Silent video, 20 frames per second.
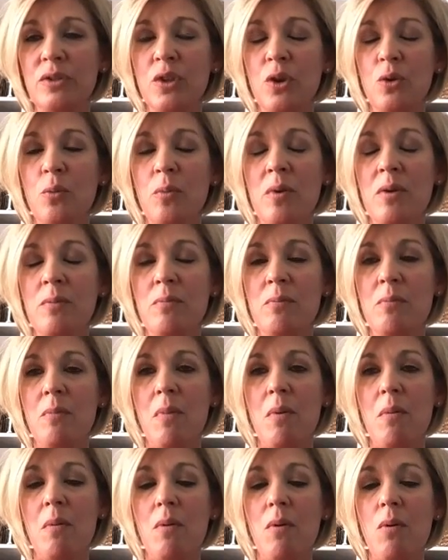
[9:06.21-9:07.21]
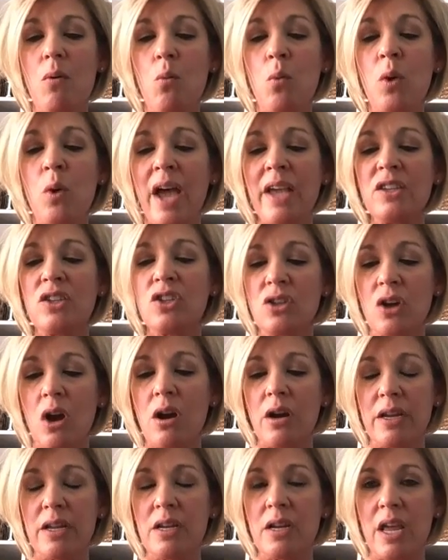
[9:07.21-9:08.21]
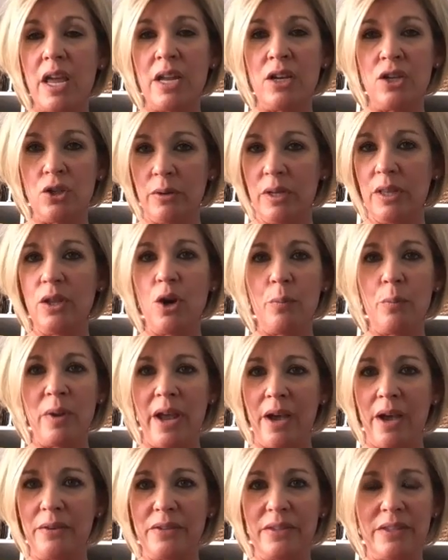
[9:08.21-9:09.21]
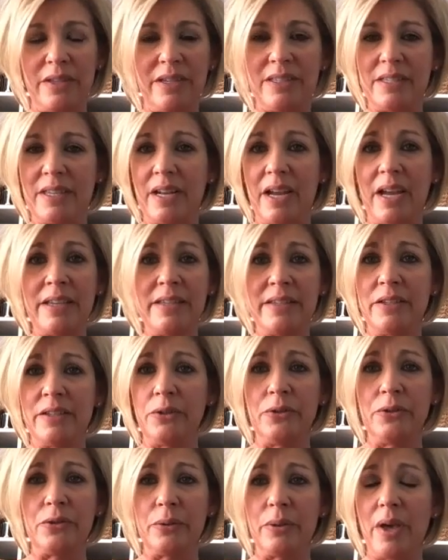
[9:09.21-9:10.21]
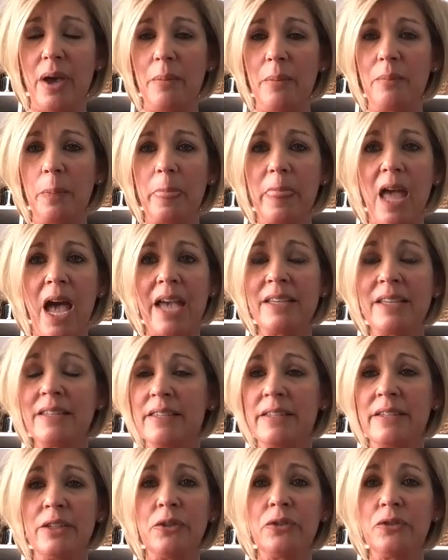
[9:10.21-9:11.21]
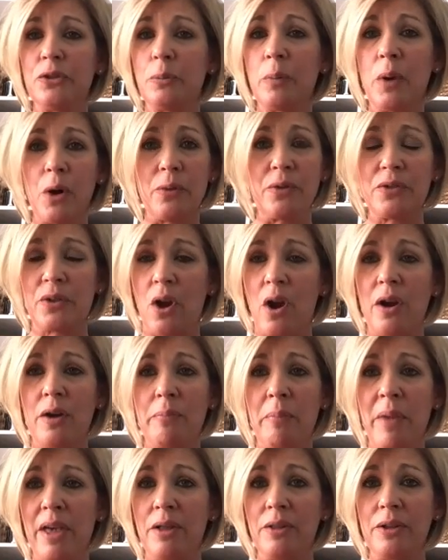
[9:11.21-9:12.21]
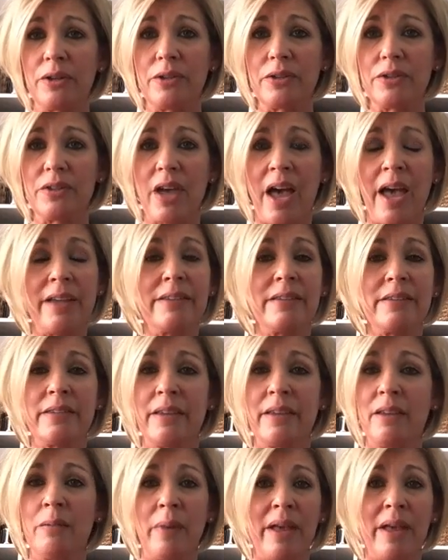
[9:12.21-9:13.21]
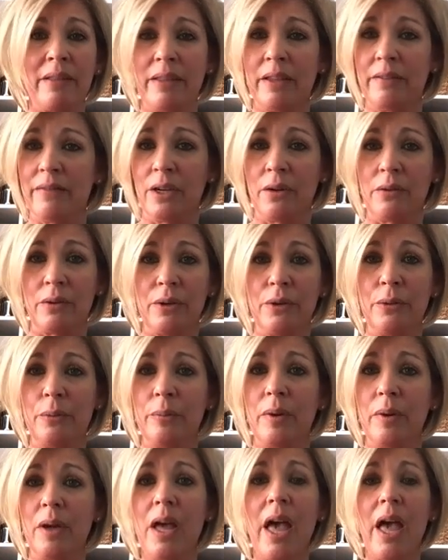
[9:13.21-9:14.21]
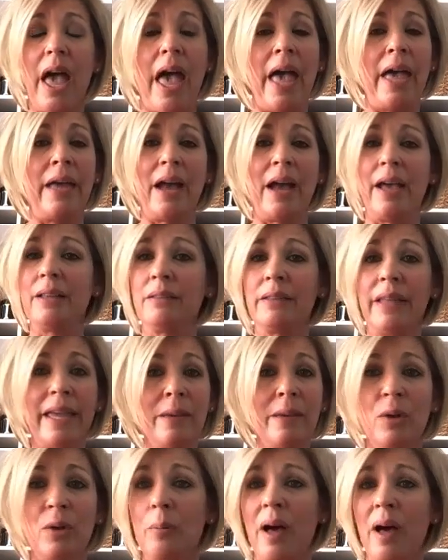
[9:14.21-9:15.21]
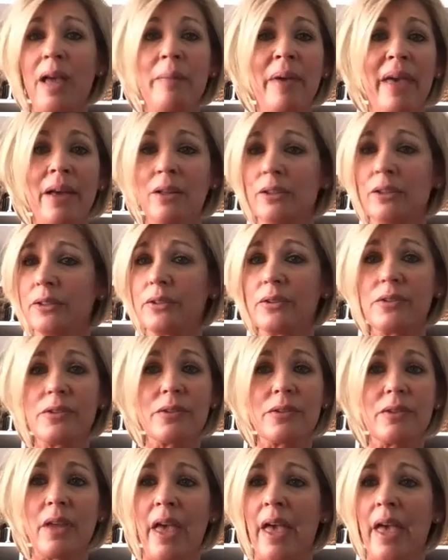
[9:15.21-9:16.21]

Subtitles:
So when I started and doing the open houses, like I said, I still do them. I still do postcard mailers. I sit in my living room and I label my mailers.